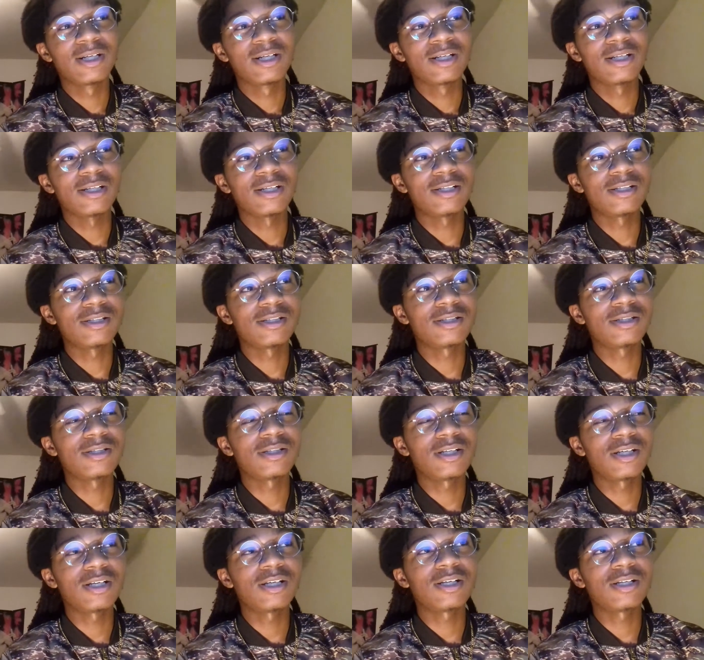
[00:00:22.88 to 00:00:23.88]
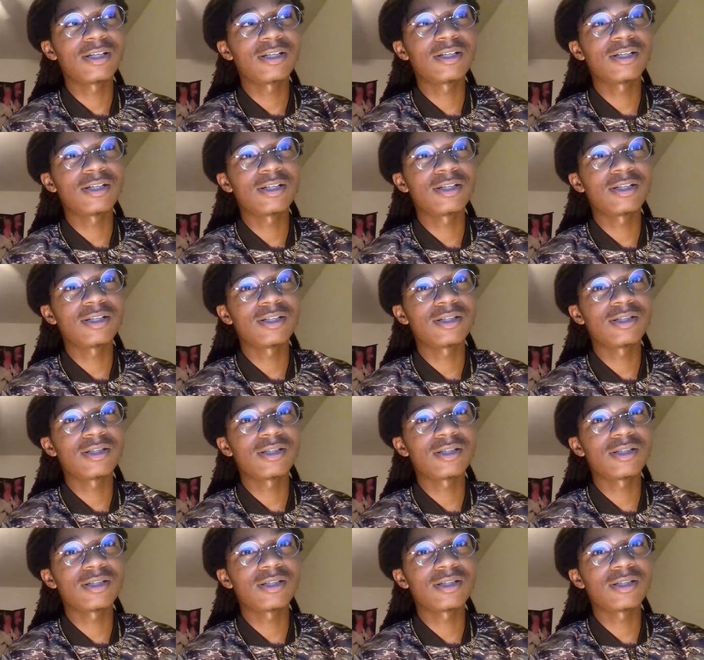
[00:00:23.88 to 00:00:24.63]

[no speech]